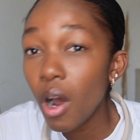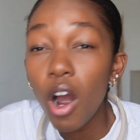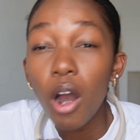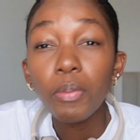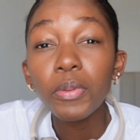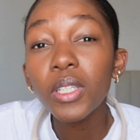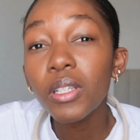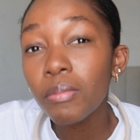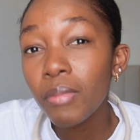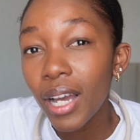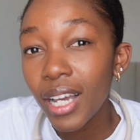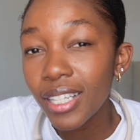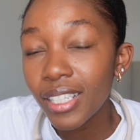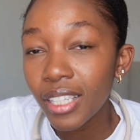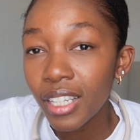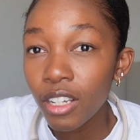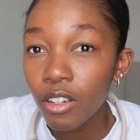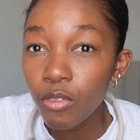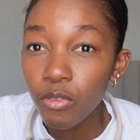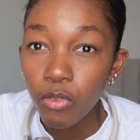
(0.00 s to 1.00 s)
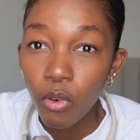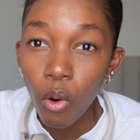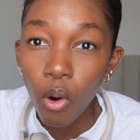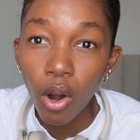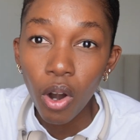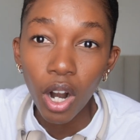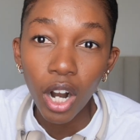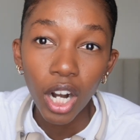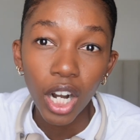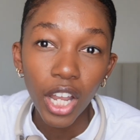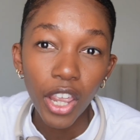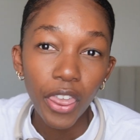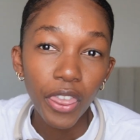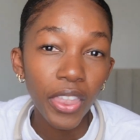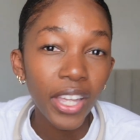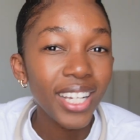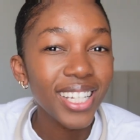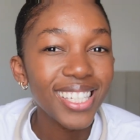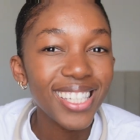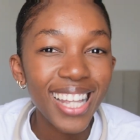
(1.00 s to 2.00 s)
optimizing for
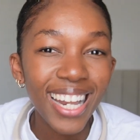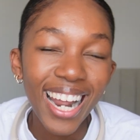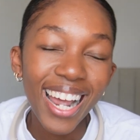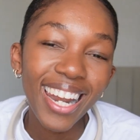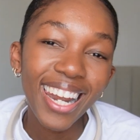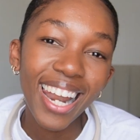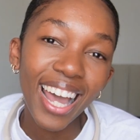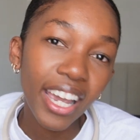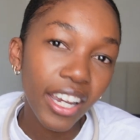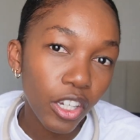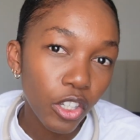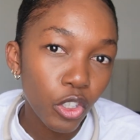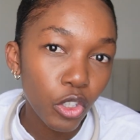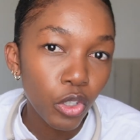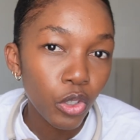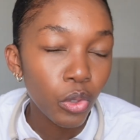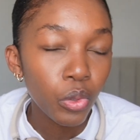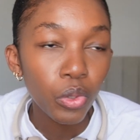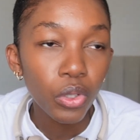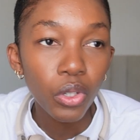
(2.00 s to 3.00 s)
things that I like to do.